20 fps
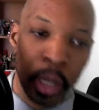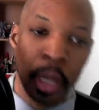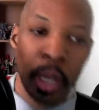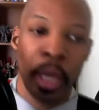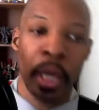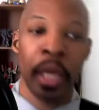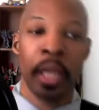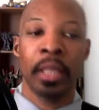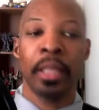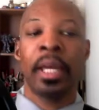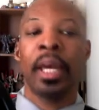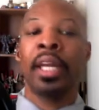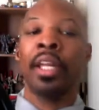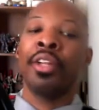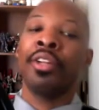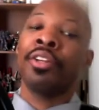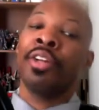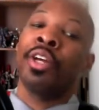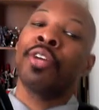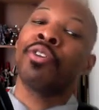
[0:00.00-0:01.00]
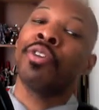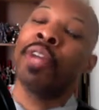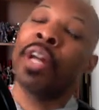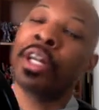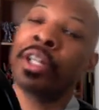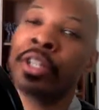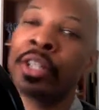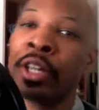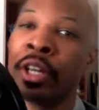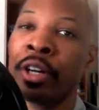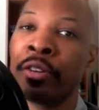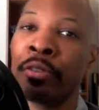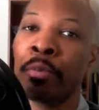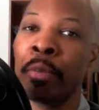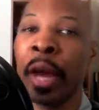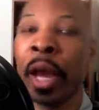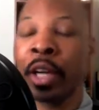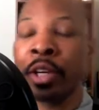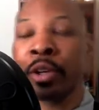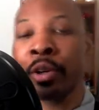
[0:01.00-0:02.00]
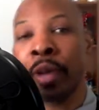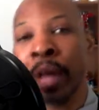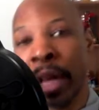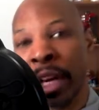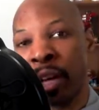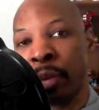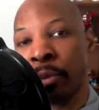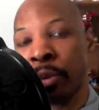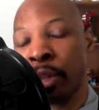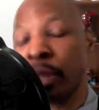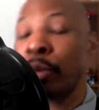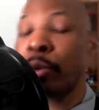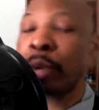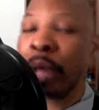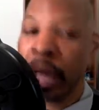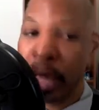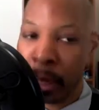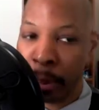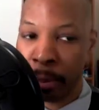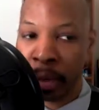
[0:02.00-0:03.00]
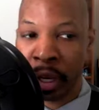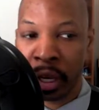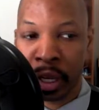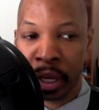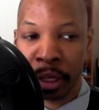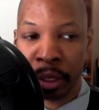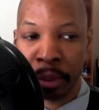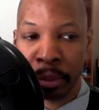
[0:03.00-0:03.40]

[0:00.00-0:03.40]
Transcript: And that is the introduction of magical items into a campaign.